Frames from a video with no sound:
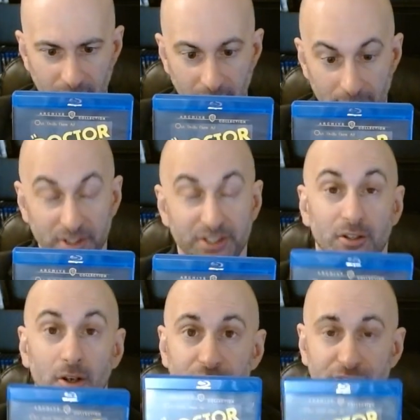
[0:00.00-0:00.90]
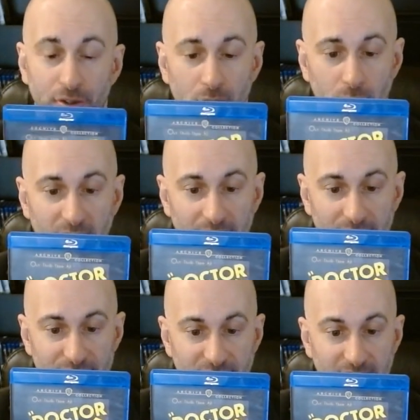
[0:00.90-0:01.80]
This also
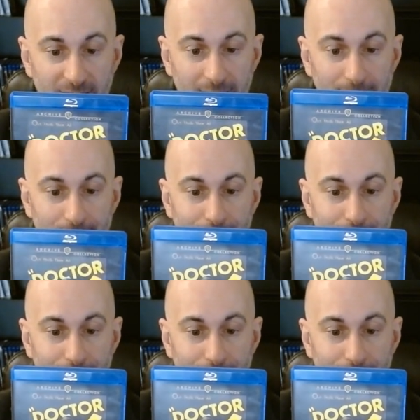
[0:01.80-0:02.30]
has a